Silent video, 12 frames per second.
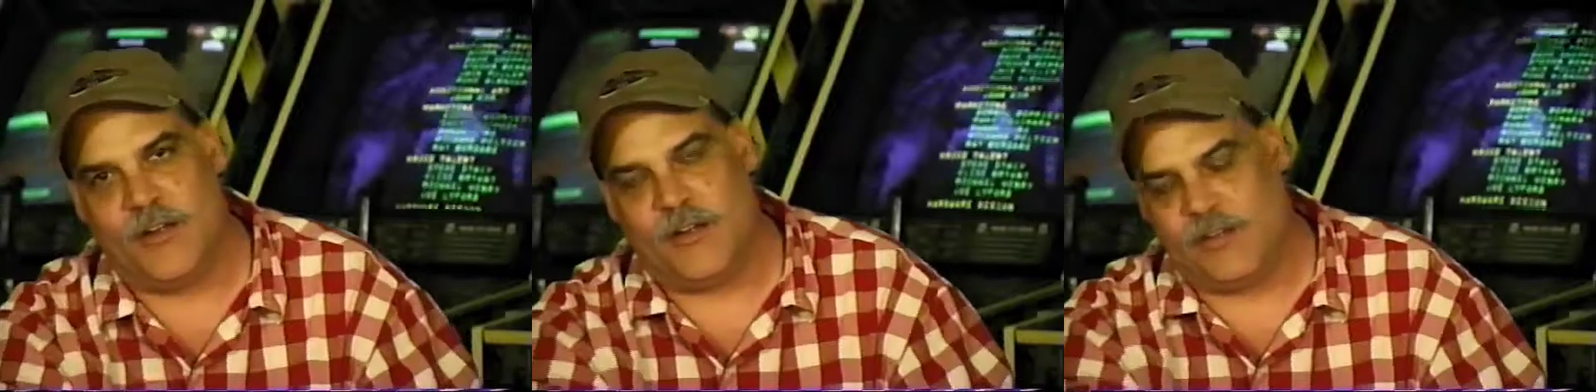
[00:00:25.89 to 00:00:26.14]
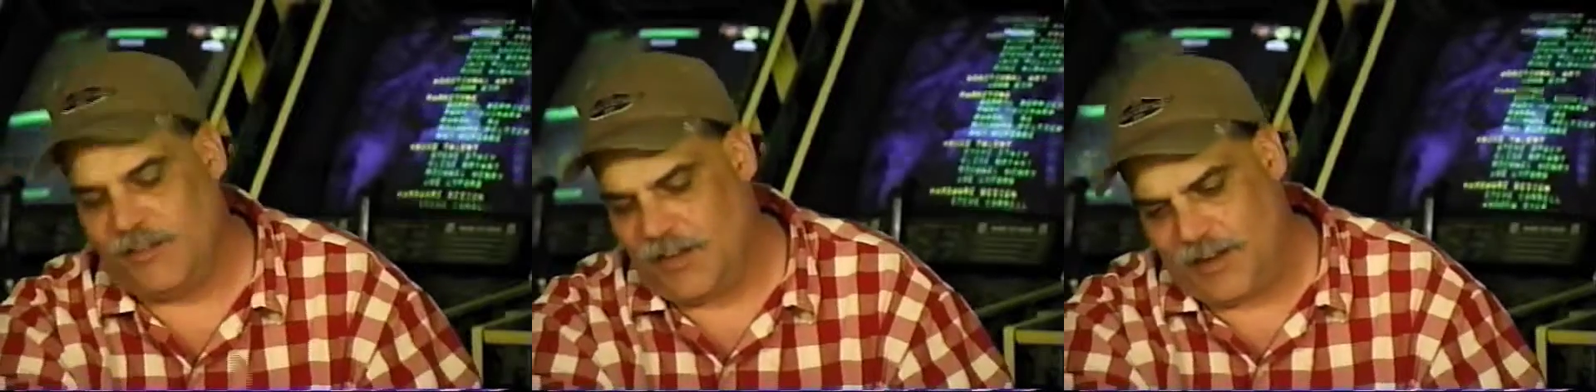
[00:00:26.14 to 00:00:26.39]

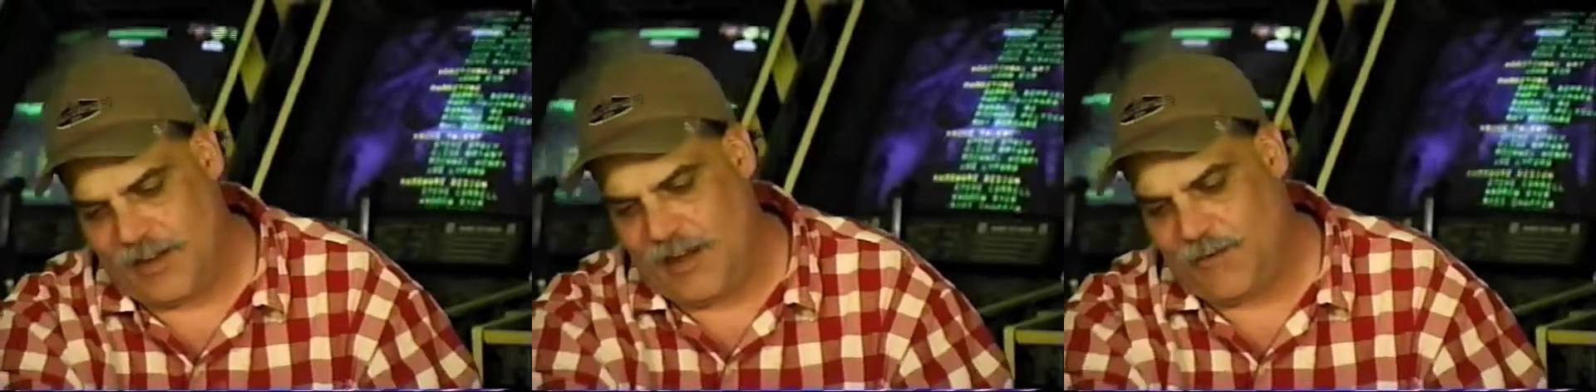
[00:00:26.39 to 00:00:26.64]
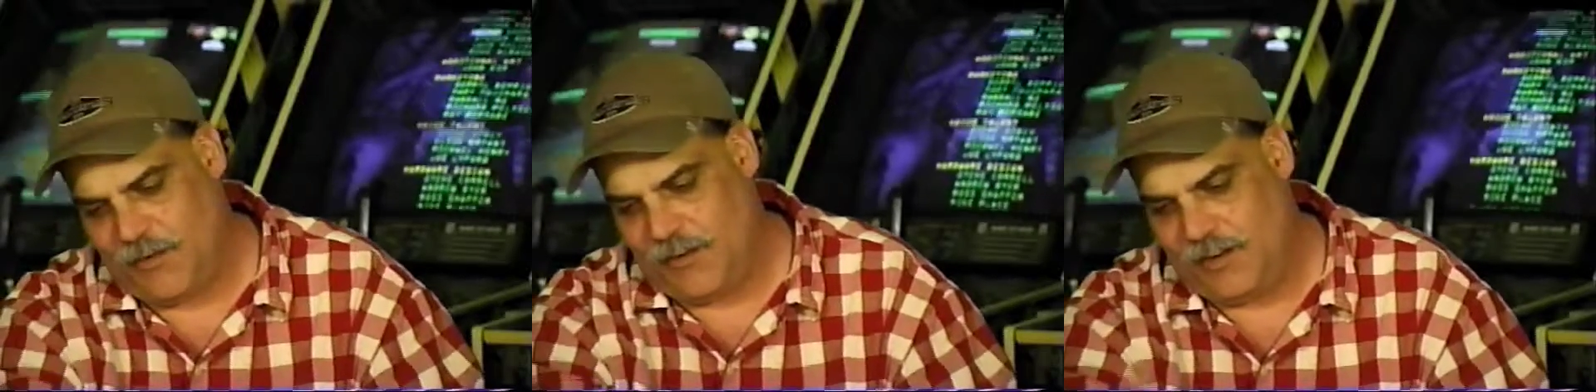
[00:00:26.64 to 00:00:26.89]
it's like
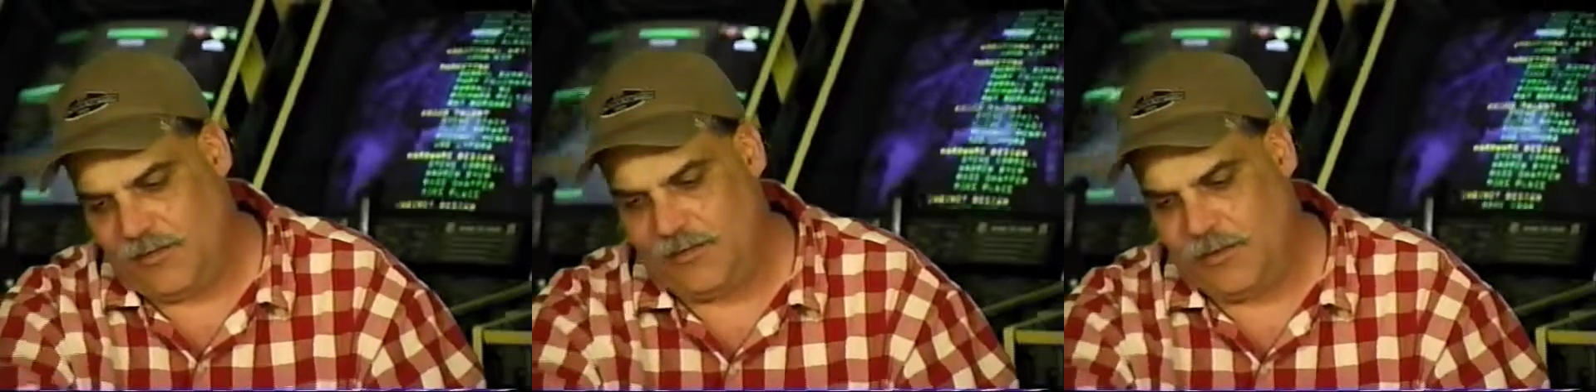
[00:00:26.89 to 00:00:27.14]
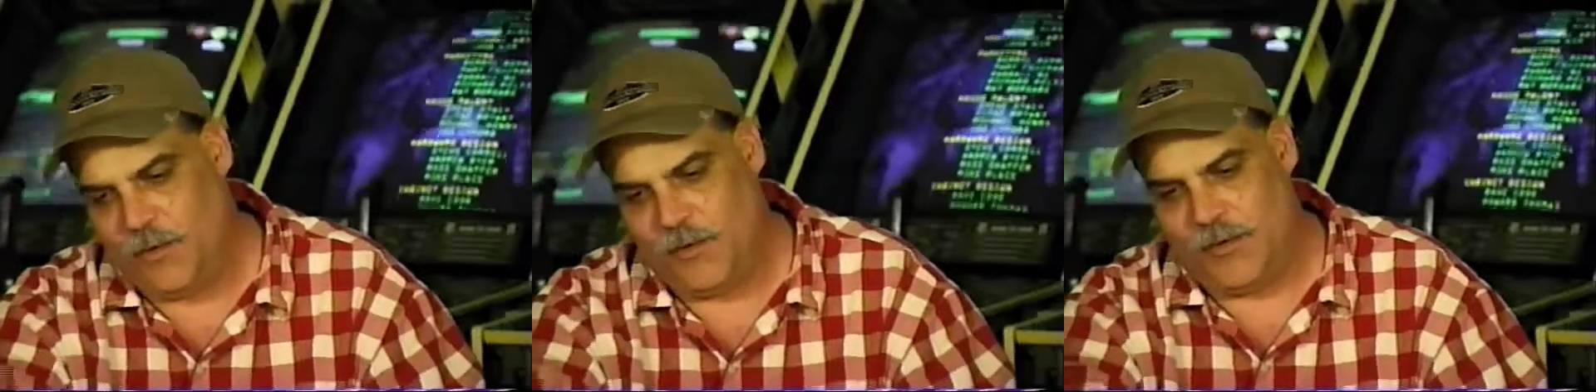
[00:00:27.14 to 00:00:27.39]
every
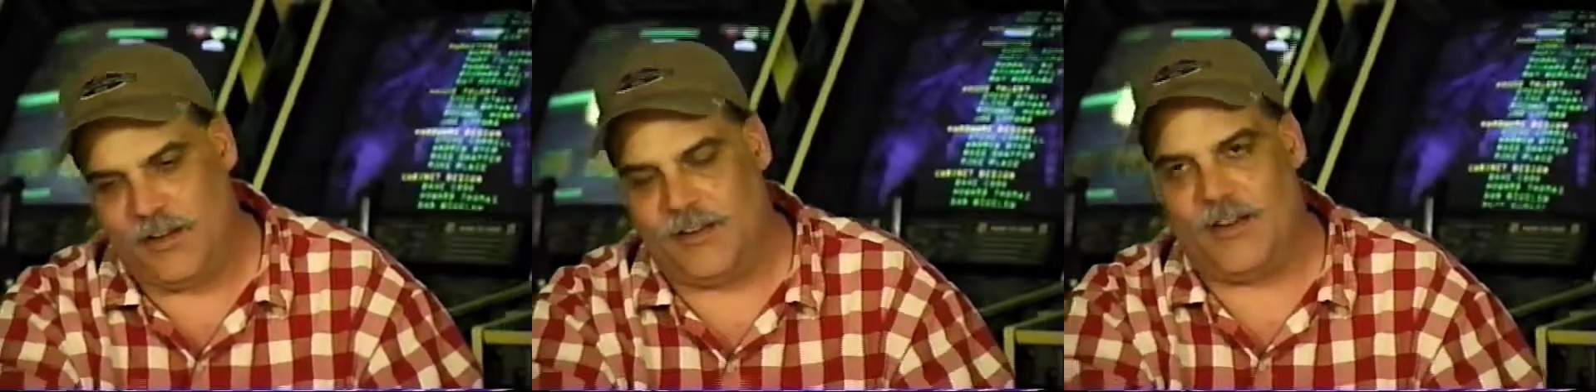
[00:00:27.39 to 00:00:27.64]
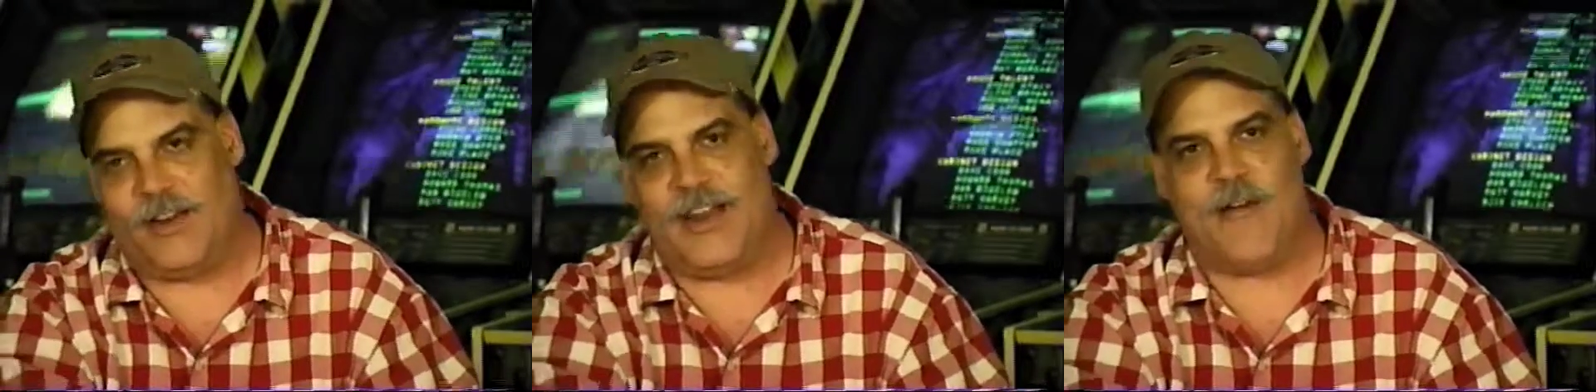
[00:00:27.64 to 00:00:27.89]
so many
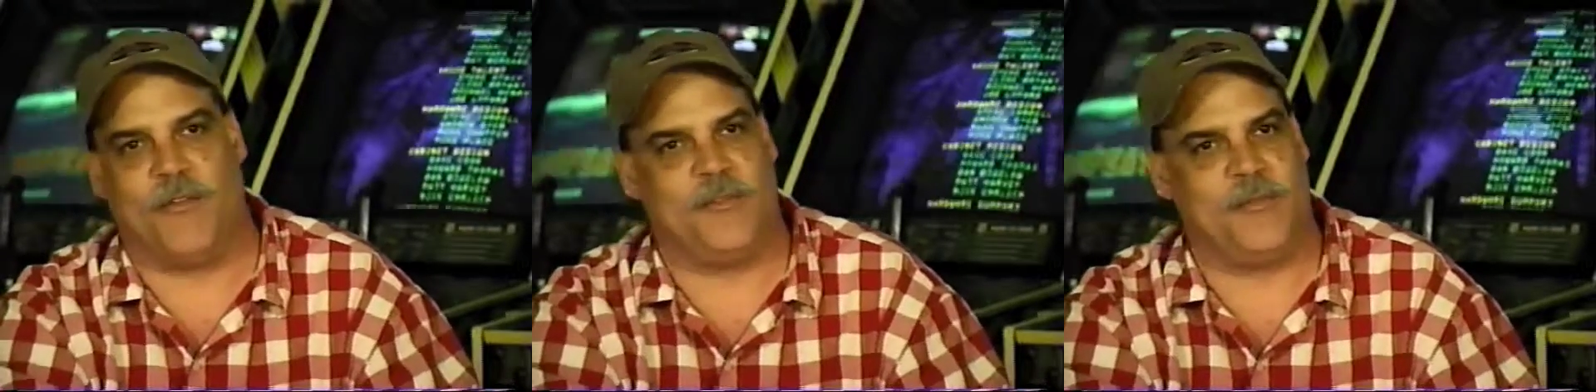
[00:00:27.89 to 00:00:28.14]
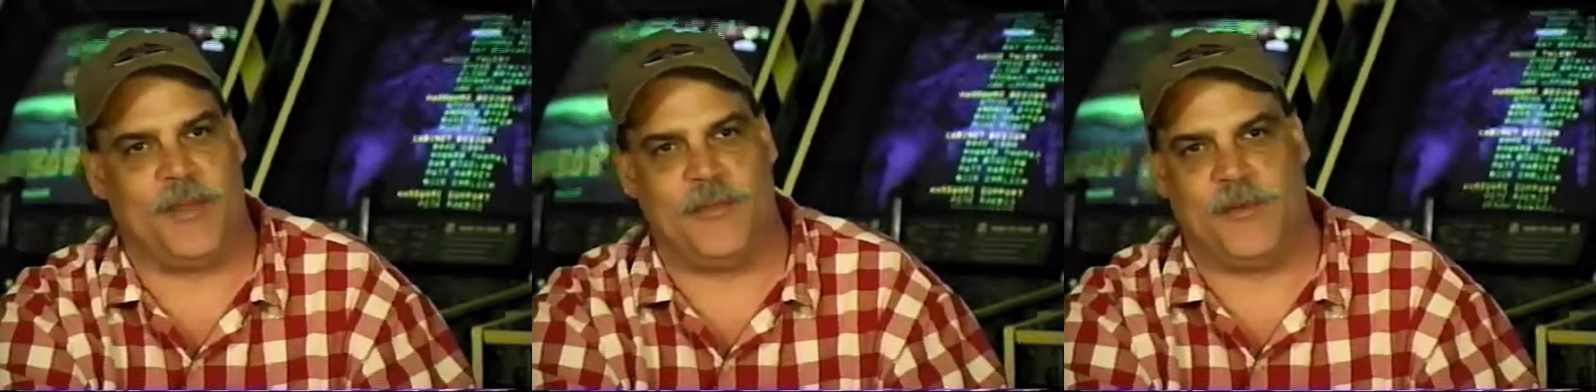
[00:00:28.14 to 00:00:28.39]
levels,
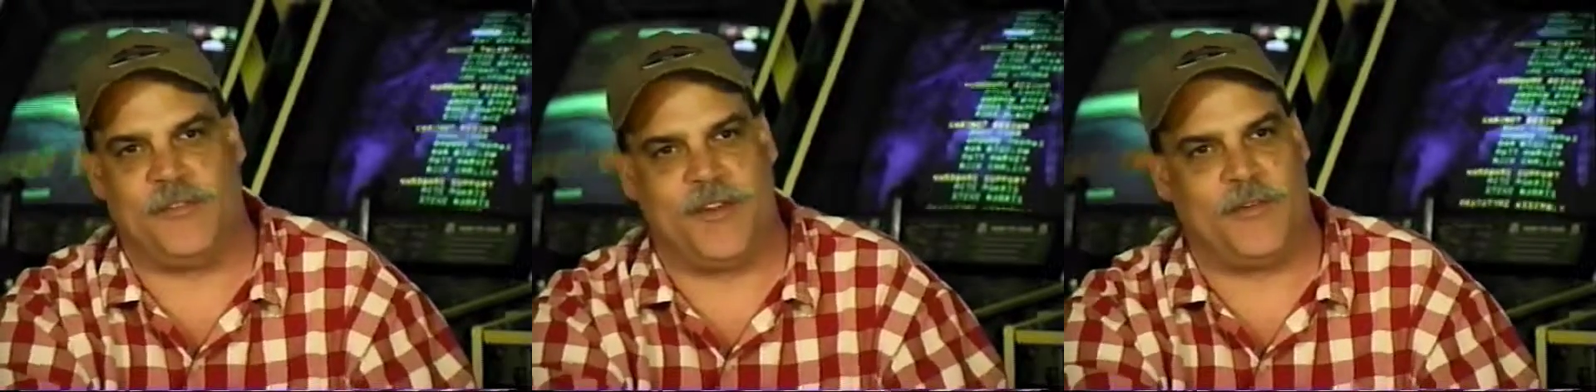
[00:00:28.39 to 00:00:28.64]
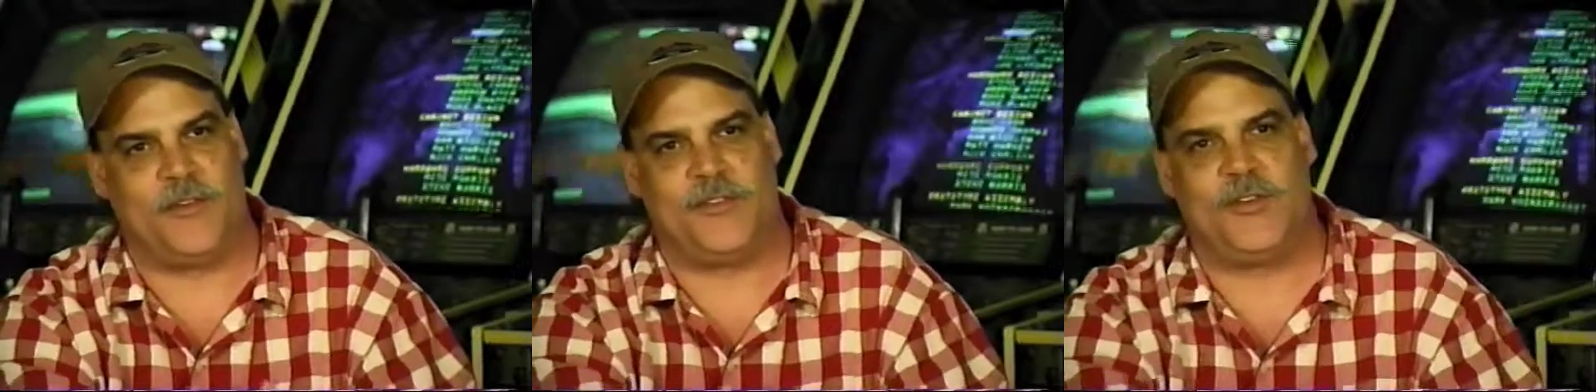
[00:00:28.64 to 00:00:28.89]
maybe it was
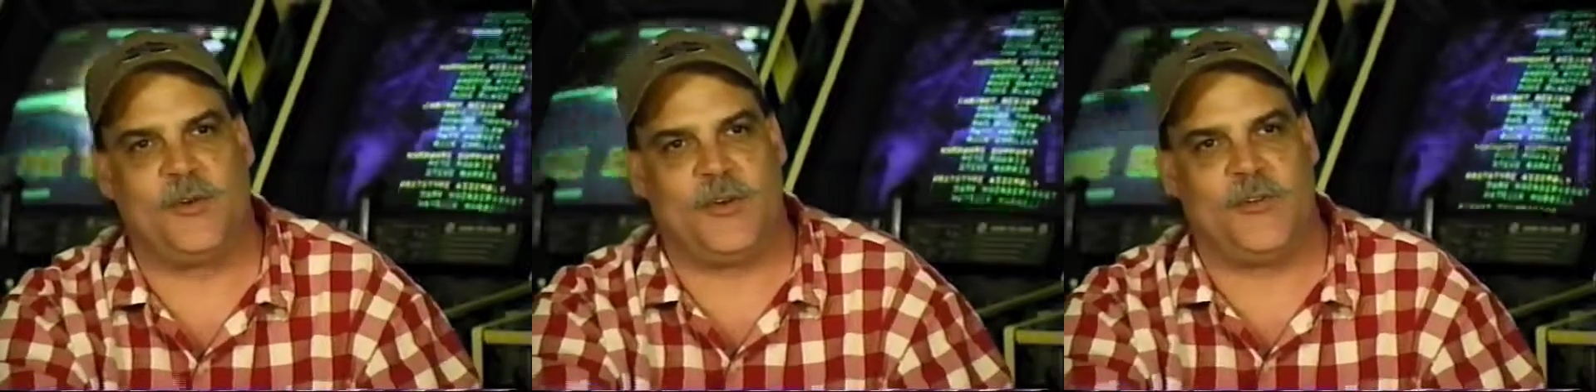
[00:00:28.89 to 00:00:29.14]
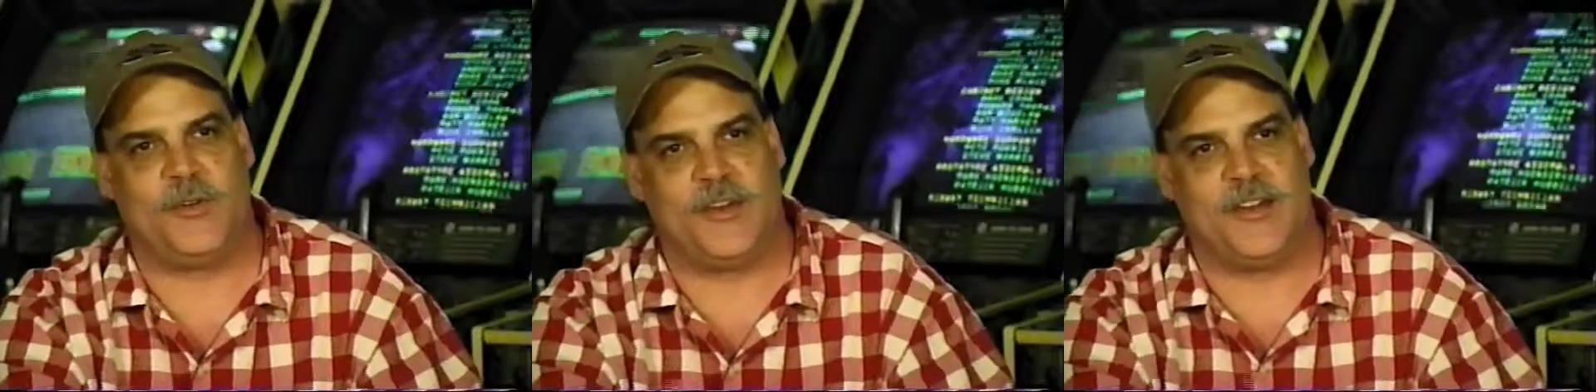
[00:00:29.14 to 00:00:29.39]
every 2 or
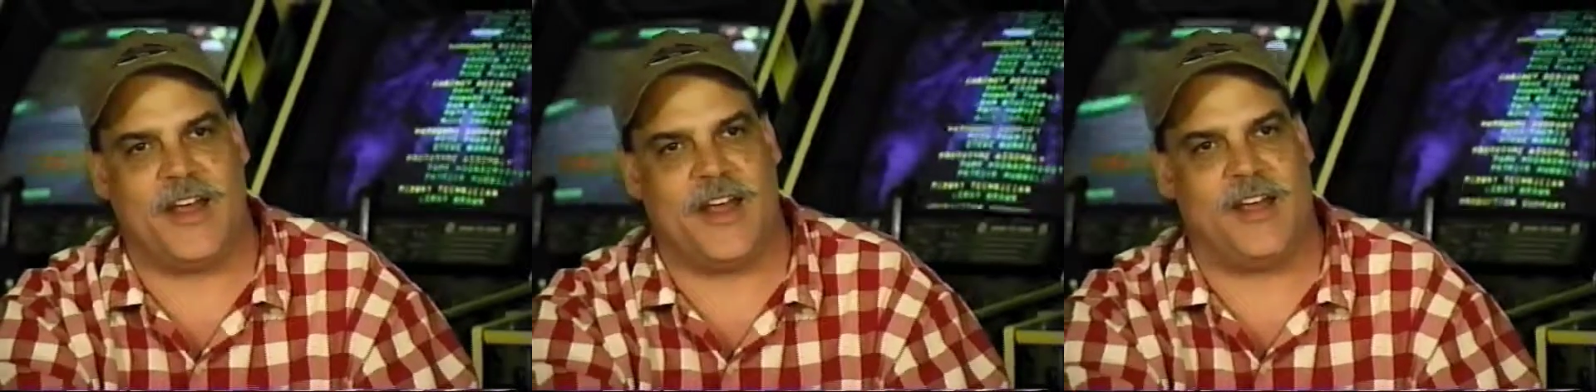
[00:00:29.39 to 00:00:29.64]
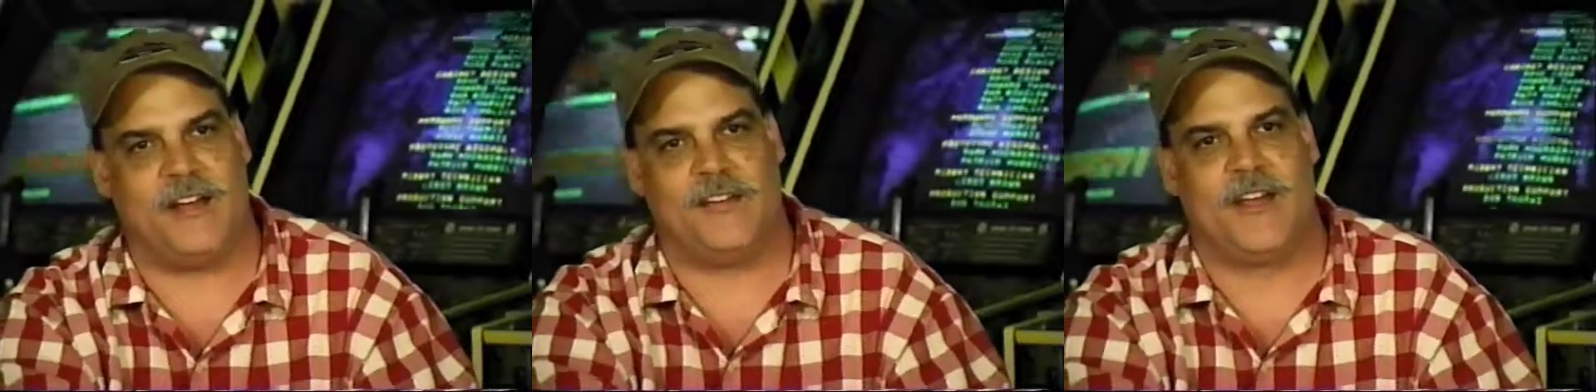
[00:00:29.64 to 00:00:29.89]
3
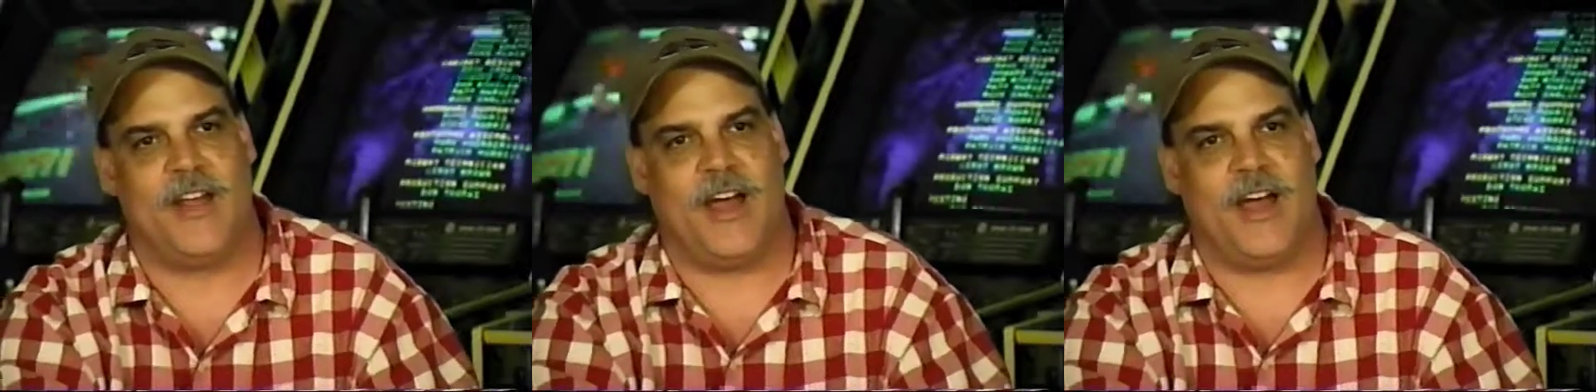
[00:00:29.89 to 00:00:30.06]
days,